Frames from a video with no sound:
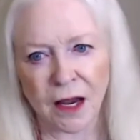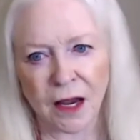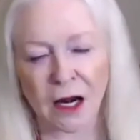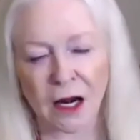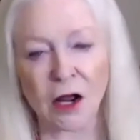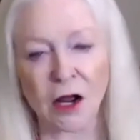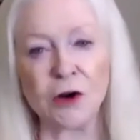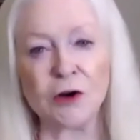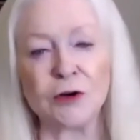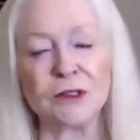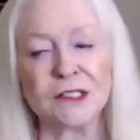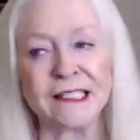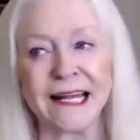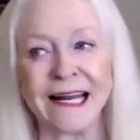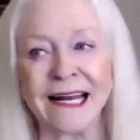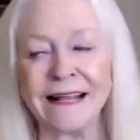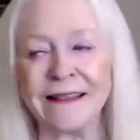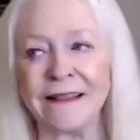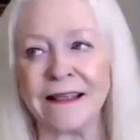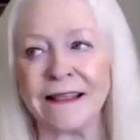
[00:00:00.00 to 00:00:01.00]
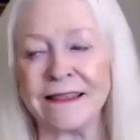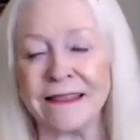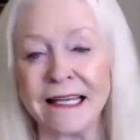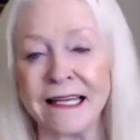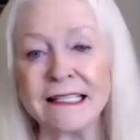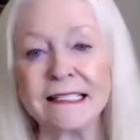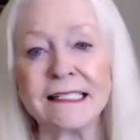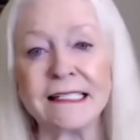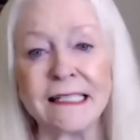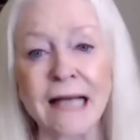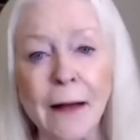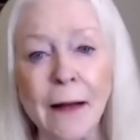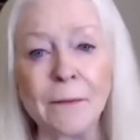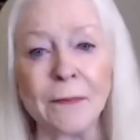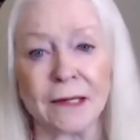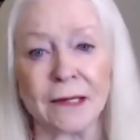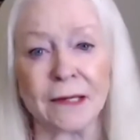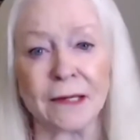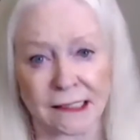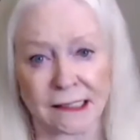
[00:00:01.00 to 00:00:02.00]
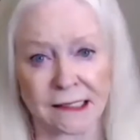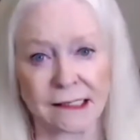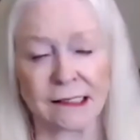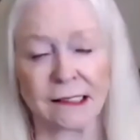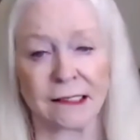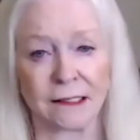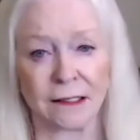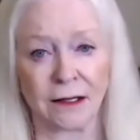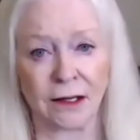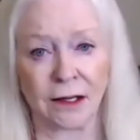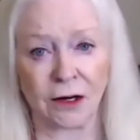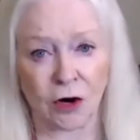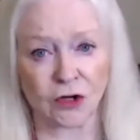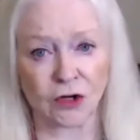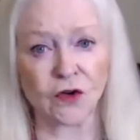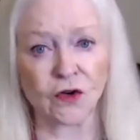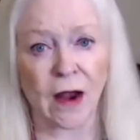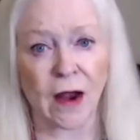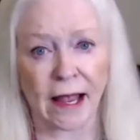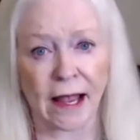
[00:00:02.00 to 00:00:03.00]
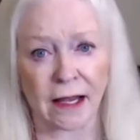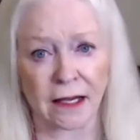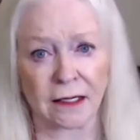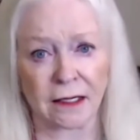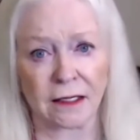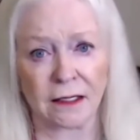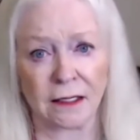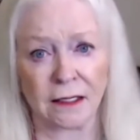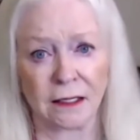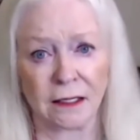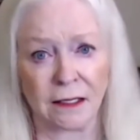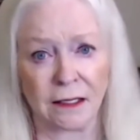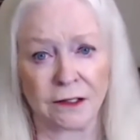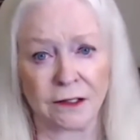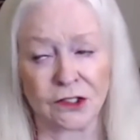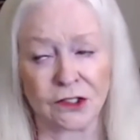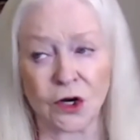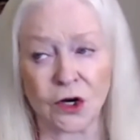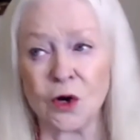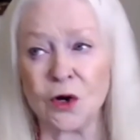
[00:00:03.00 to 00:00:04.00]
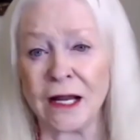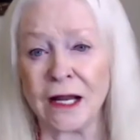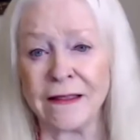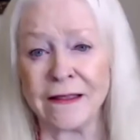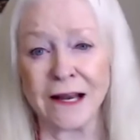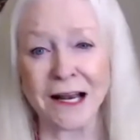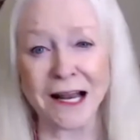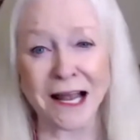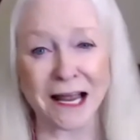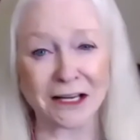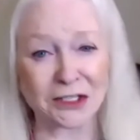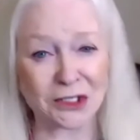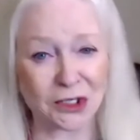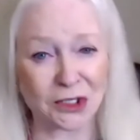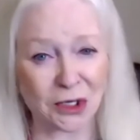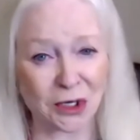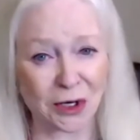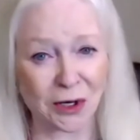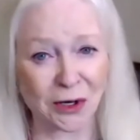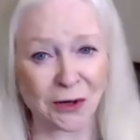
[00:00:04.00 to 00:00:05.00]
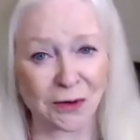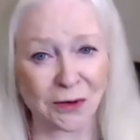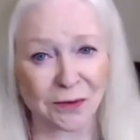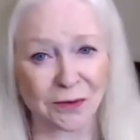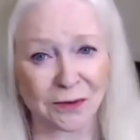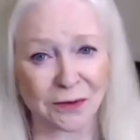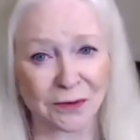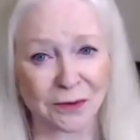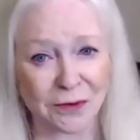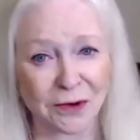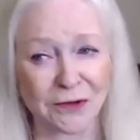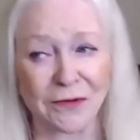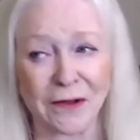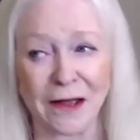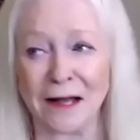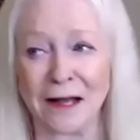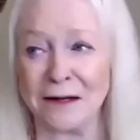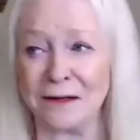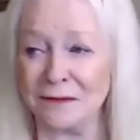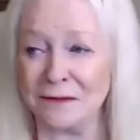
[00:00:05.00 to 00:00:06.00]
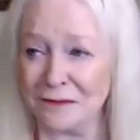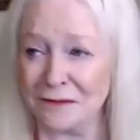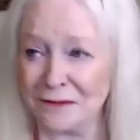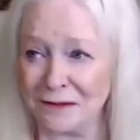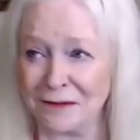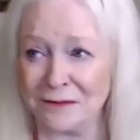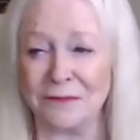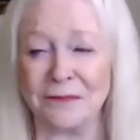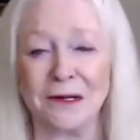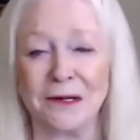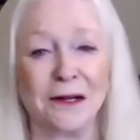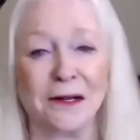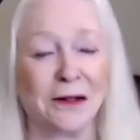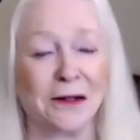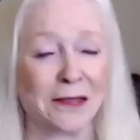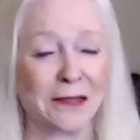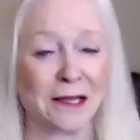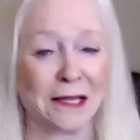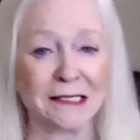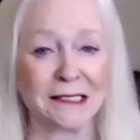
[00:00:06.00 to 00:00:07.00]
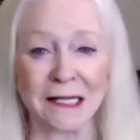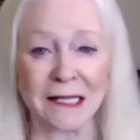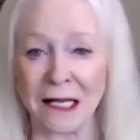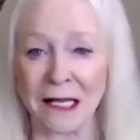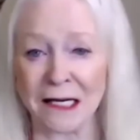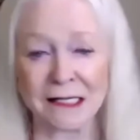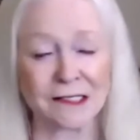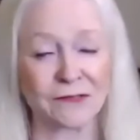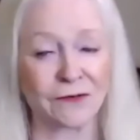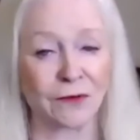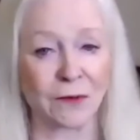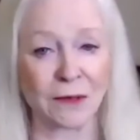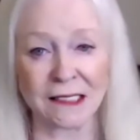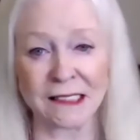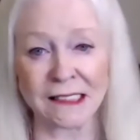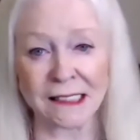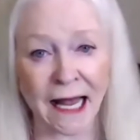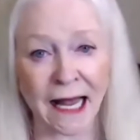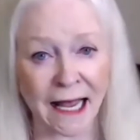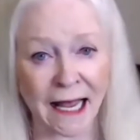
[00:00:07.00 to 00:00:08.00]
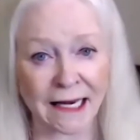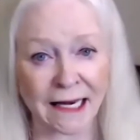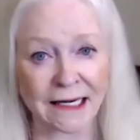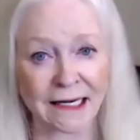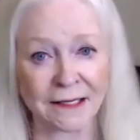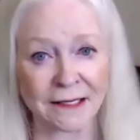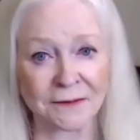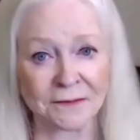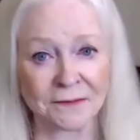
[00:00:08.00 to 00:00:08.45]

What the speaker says: And understanding that things stop us in our track. Certainly in the last year, we've had things hit us from the side.